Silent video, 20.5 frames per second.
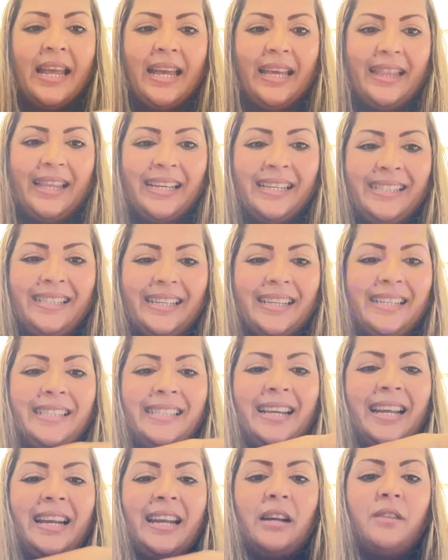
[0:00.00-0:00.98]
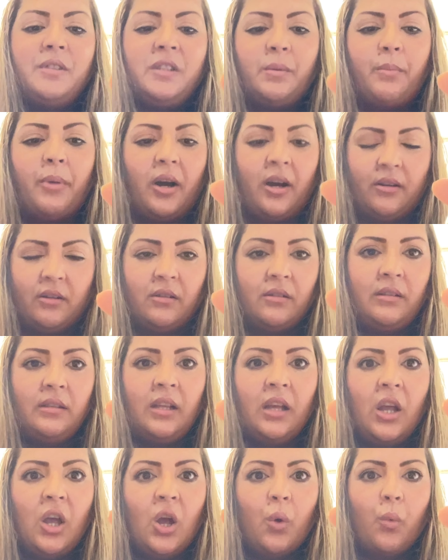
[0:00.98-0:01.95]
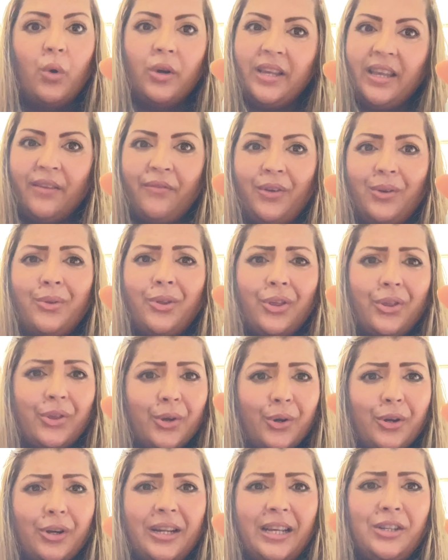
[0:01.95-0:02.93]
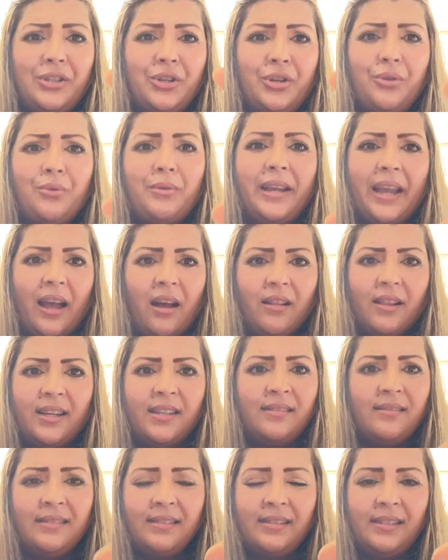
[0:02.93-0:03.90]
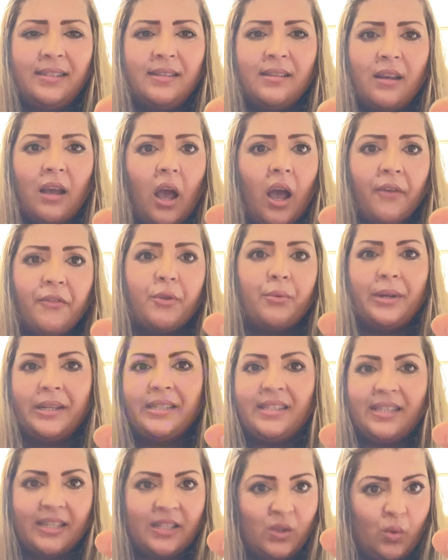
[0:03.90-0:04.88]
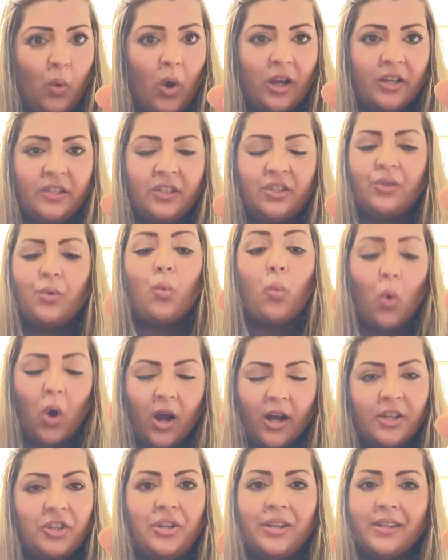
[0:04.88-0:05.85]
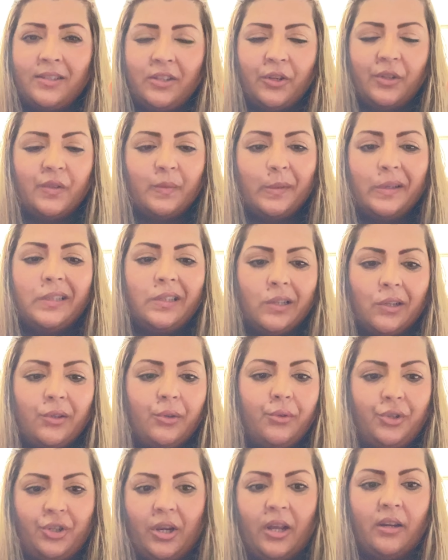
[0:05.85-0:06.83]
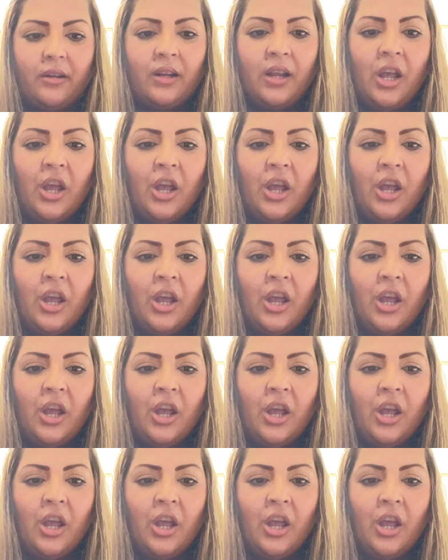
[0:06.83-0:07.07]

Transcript: This 16-ounce bottle will give you 32 gallons of a rinseless wash solution.